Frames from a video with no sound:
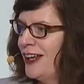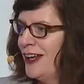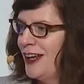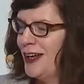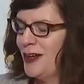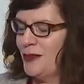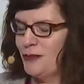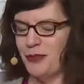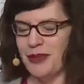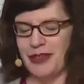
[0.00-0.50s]

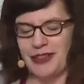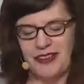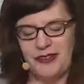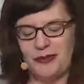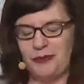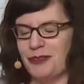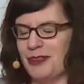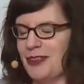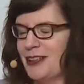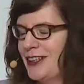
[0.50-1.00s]
But
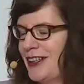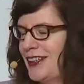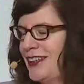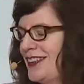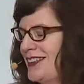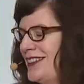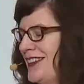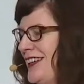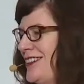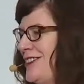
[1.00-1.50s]
it's really
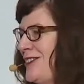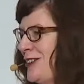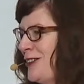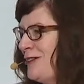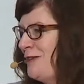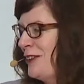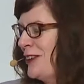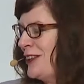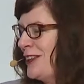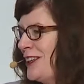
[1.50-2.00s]
in
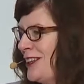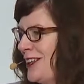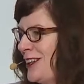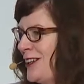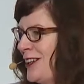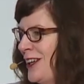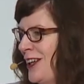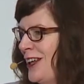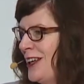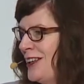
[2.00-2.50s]
tension with
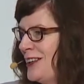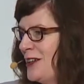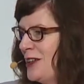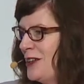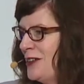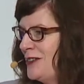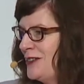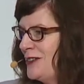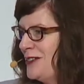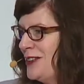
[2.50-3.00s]
the
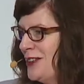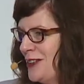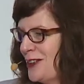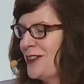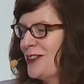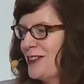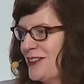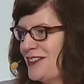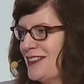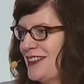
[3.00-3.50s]

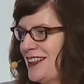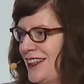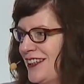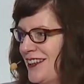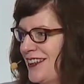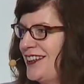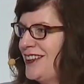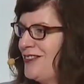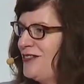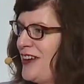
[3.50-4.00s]
urgency
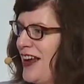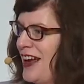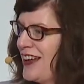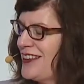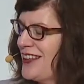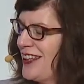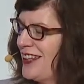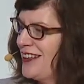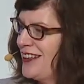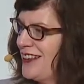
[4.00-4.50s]
and the
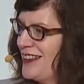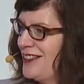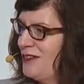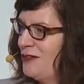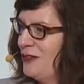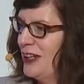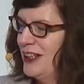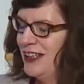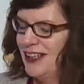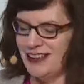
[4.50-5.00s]
fact that
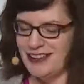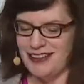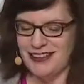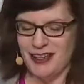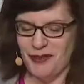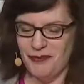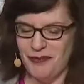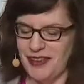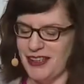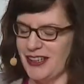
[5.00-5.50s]
we need
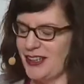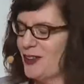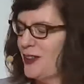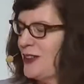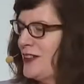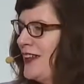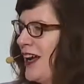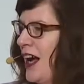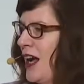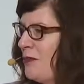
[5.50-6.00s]
something
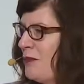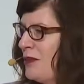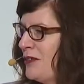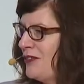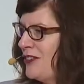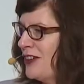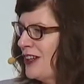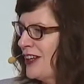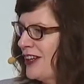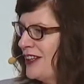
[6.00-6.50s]
good to happen
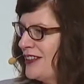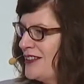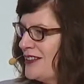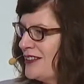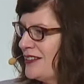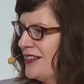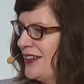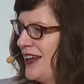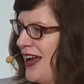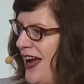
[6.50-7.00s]
for
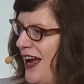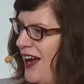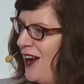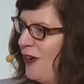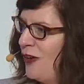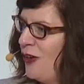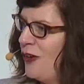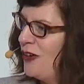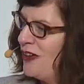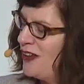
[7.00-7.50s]
kids
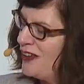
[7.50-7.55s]
now.